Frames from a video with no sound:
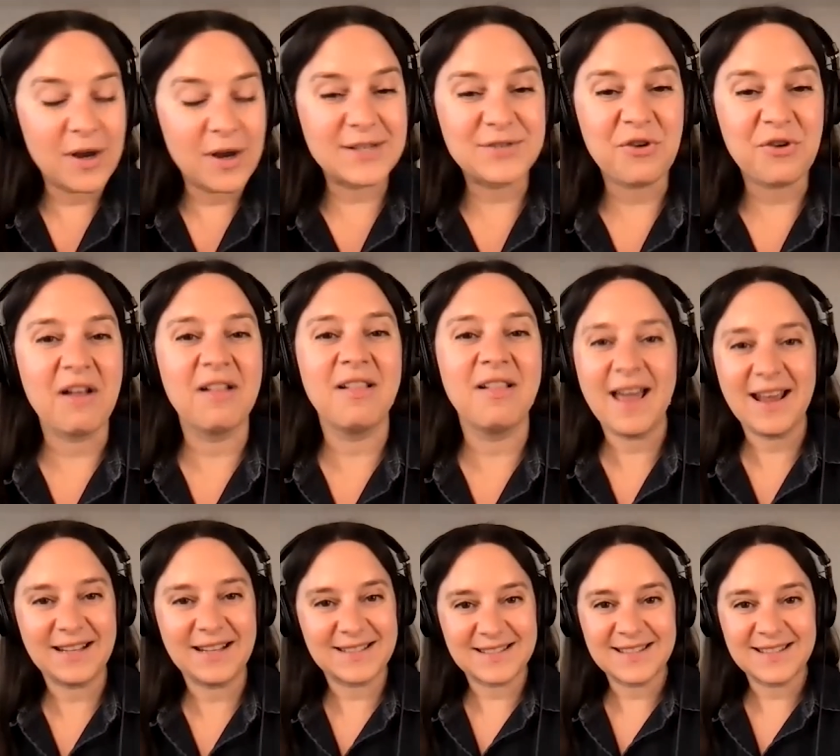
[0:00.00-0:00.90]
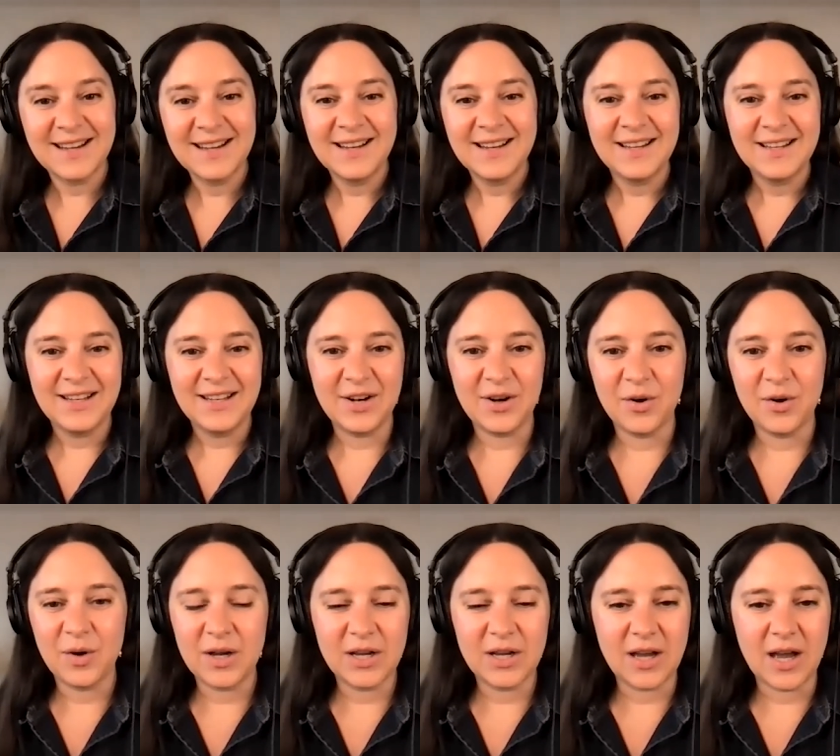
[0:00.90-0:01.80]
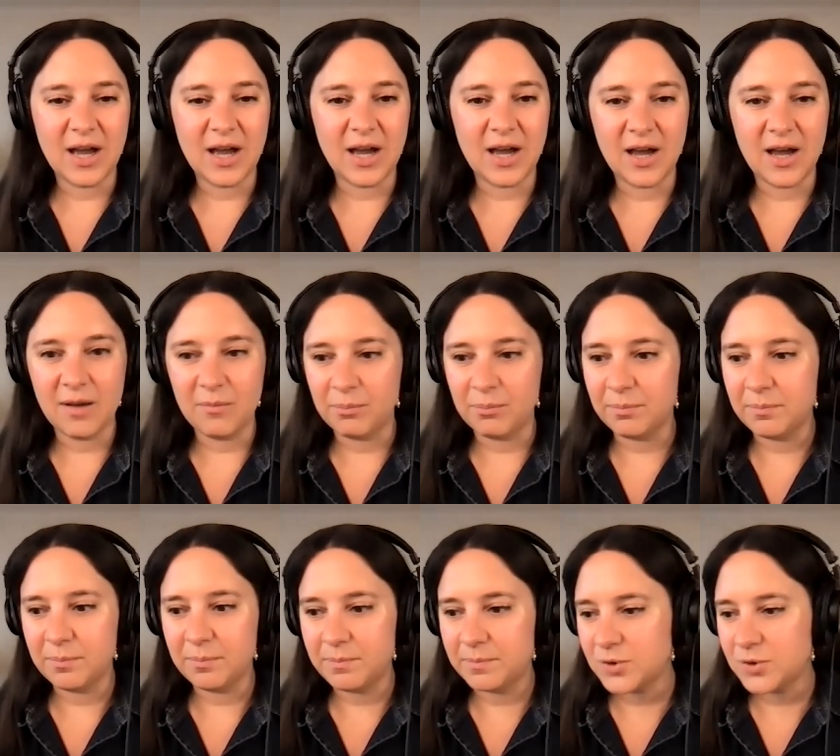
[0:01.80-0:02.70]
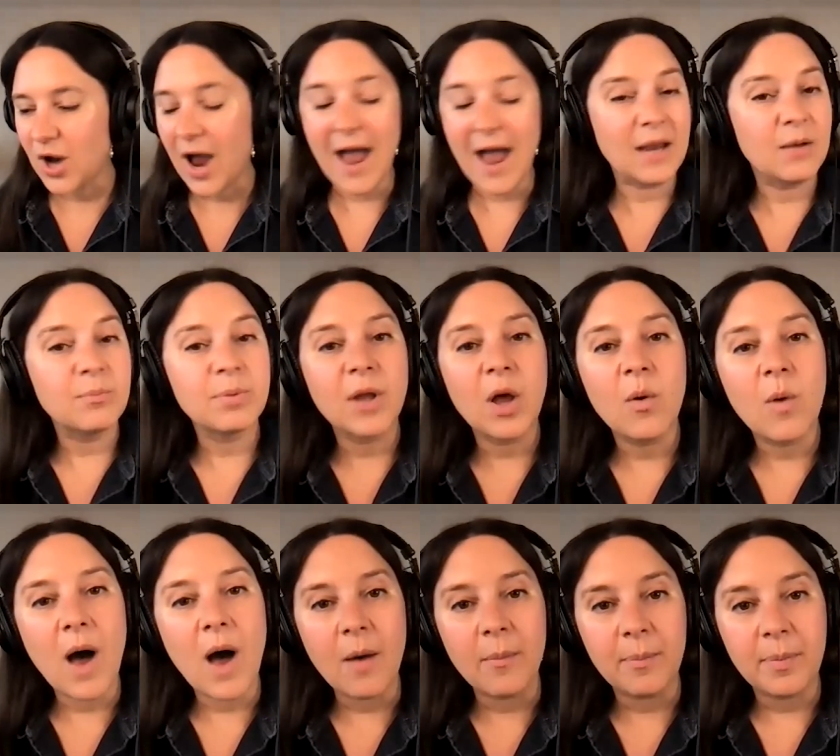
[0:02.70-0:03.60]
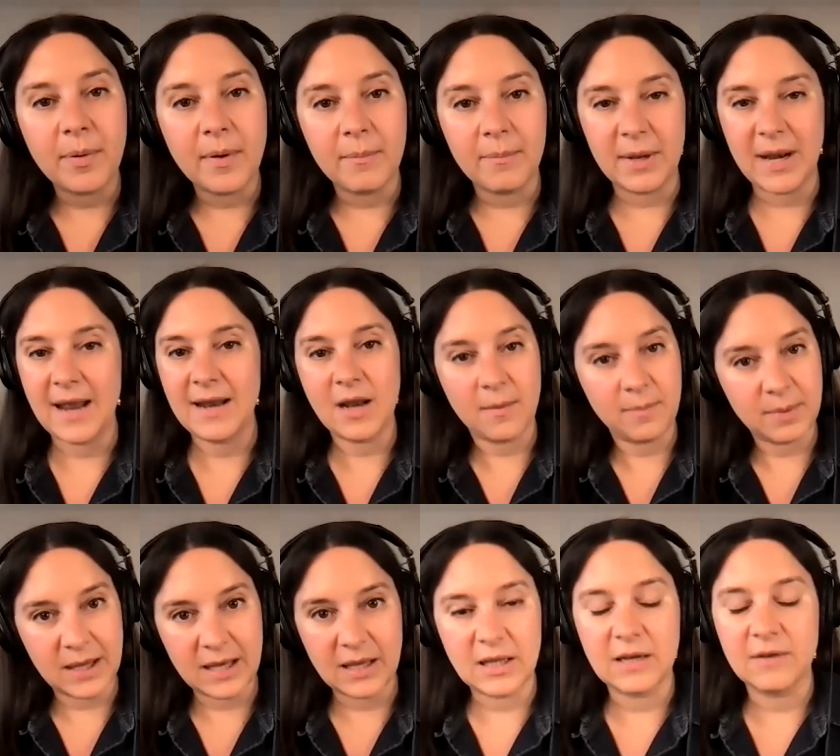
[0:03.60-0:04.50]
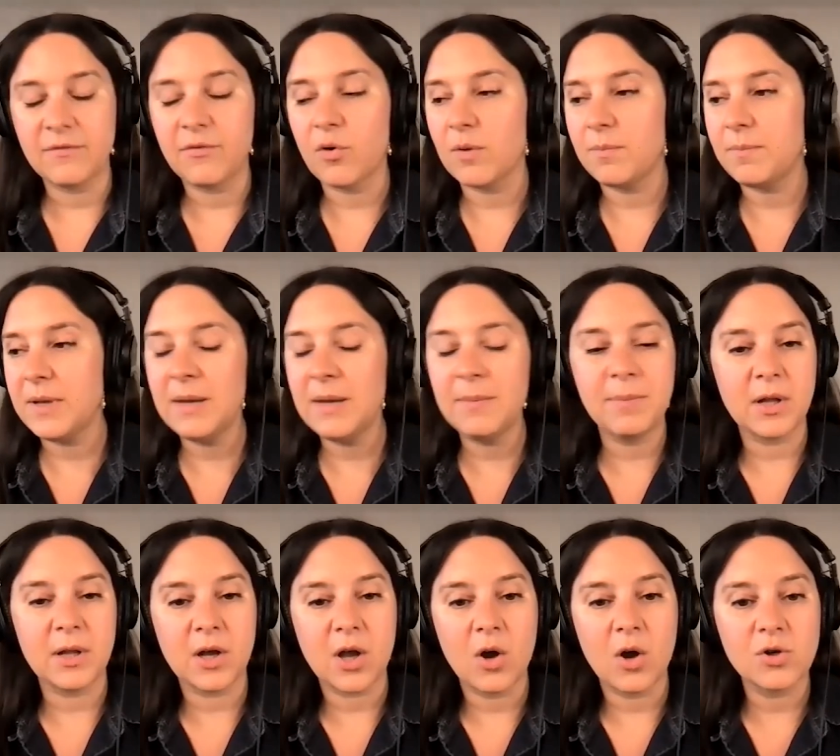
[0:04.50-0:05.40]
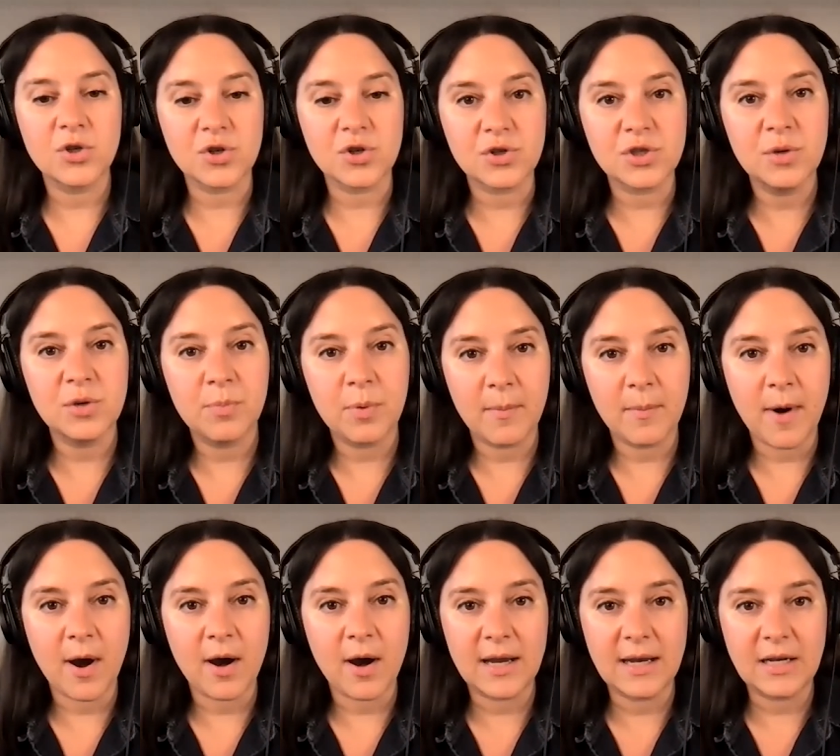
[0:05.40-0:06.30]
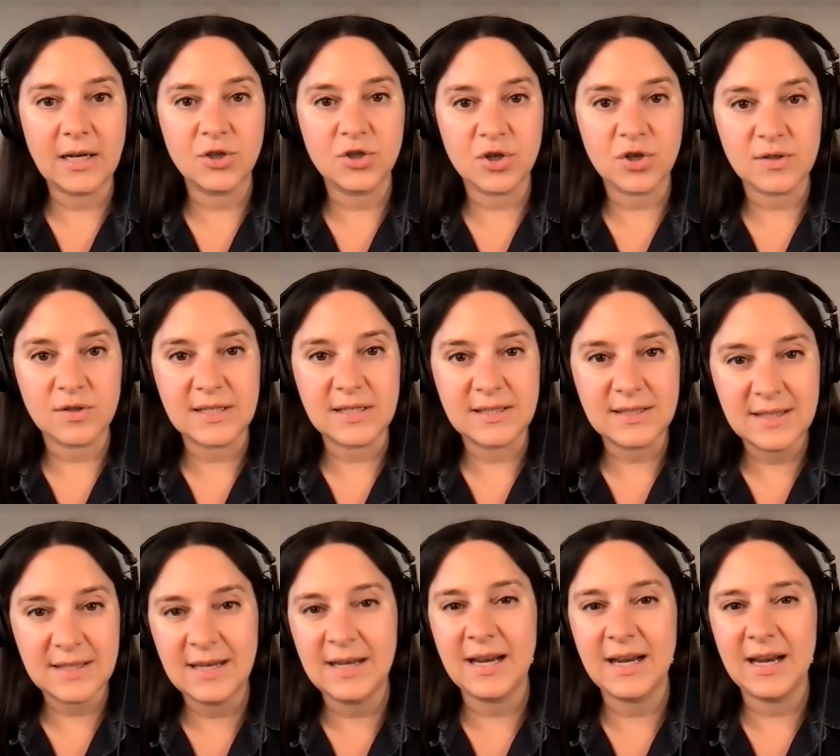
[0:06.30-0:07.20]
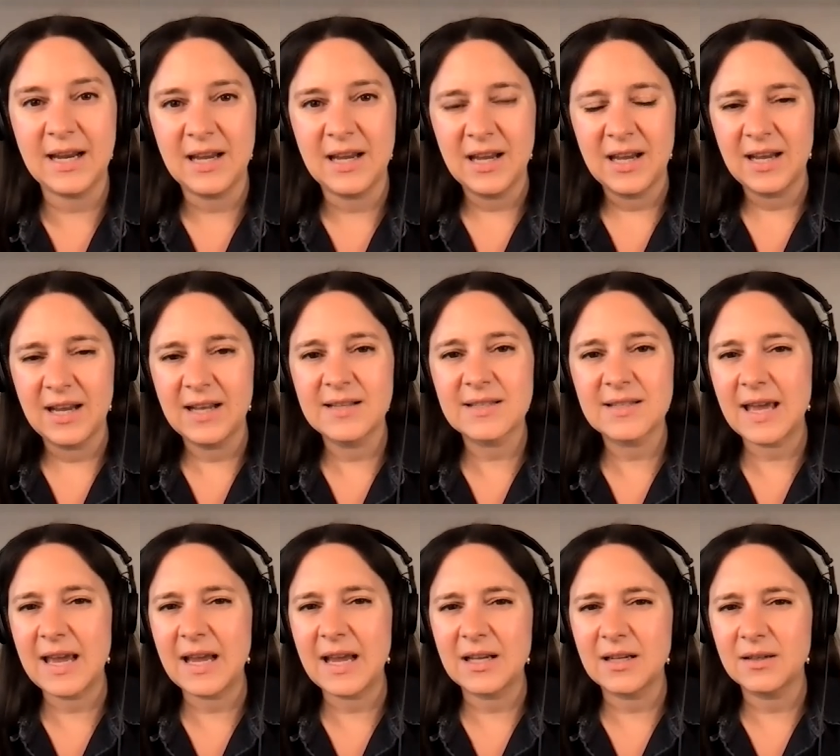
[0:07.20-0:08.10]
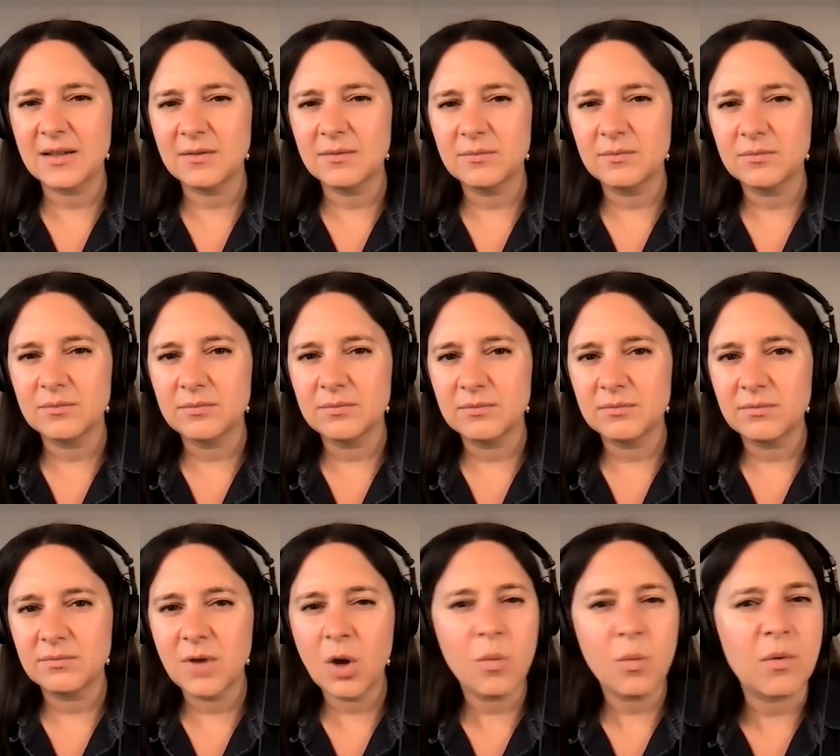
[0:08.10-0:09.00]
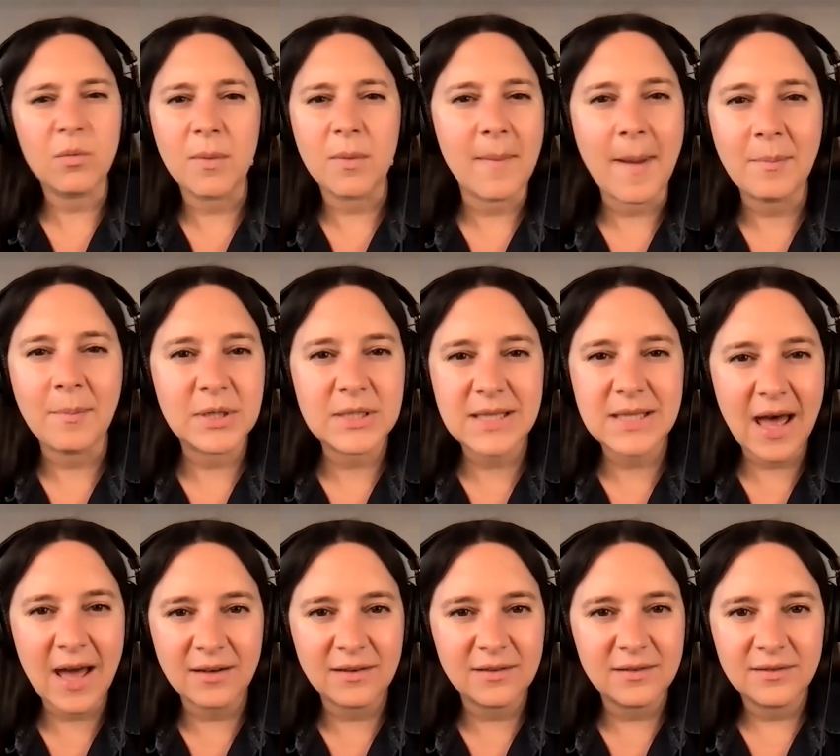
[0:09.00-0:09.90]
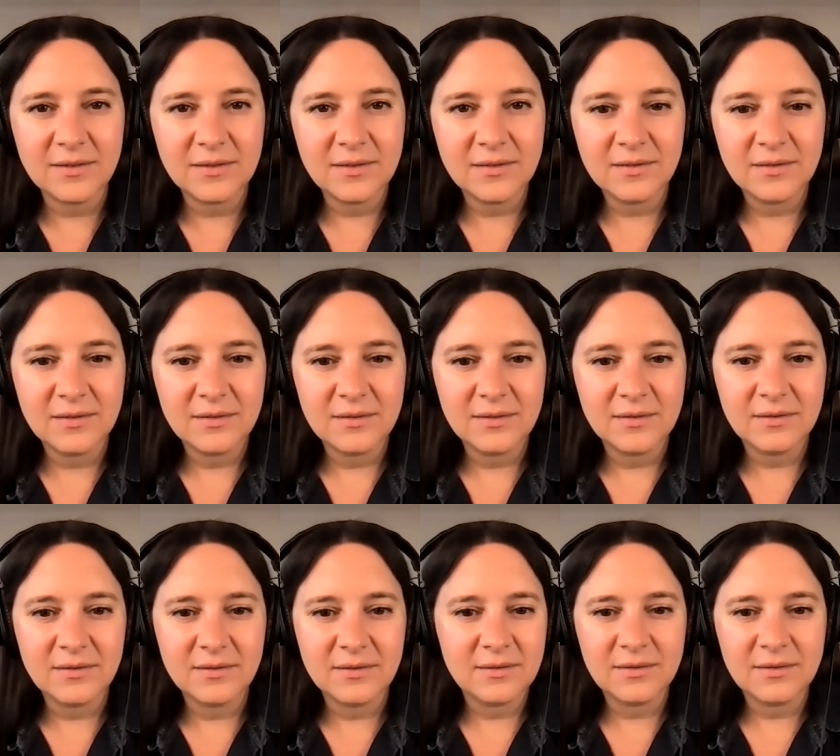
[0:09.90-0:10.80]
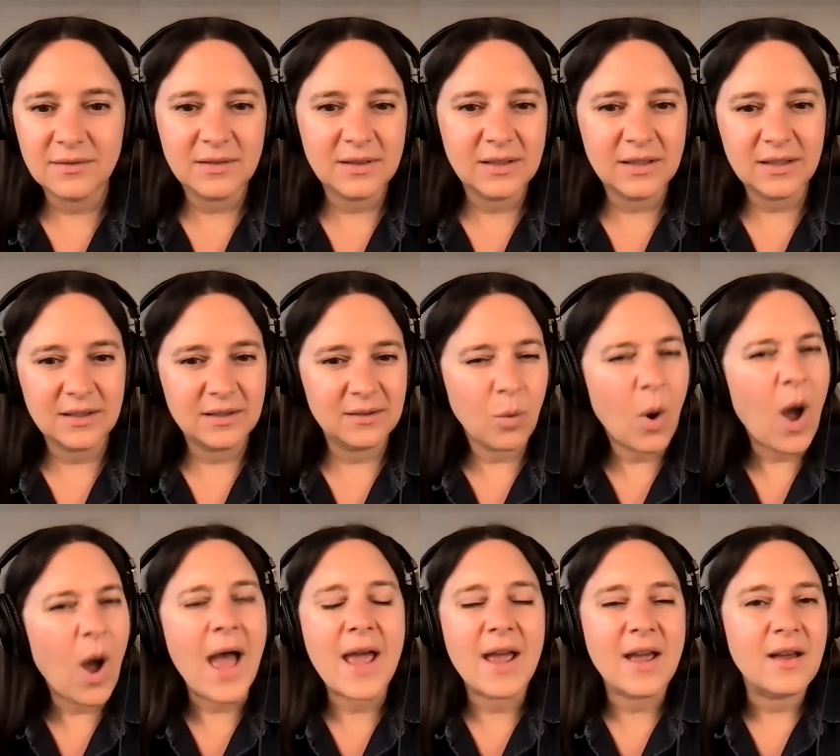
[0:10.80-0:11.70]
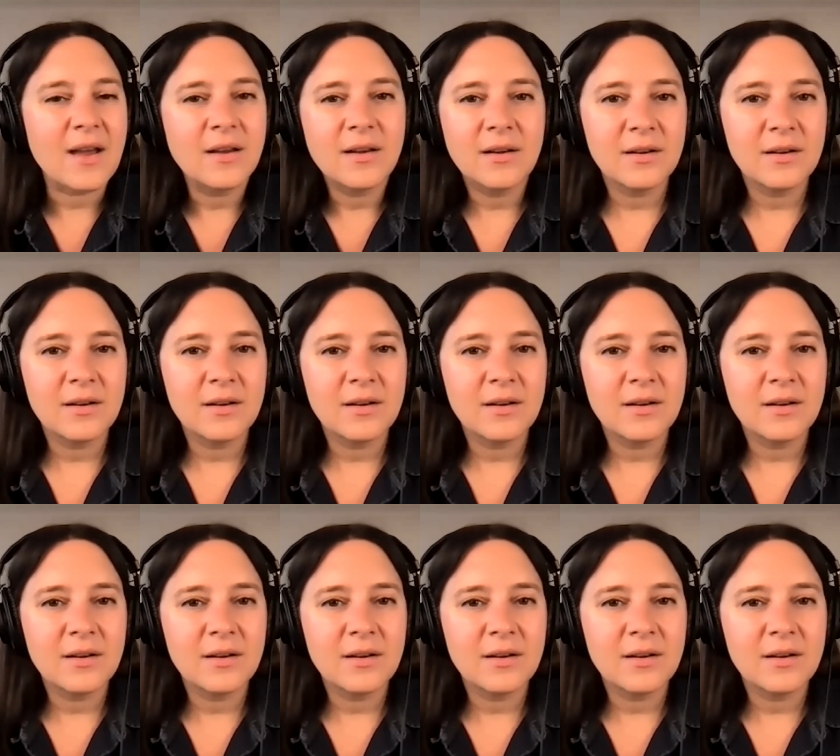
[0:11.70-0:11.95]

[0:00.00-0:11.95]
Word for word: Israelites, you know, uh, try and blow up but end up killing four people, a kosher supermarket in Jersey City, it's like no one remembers that. Why?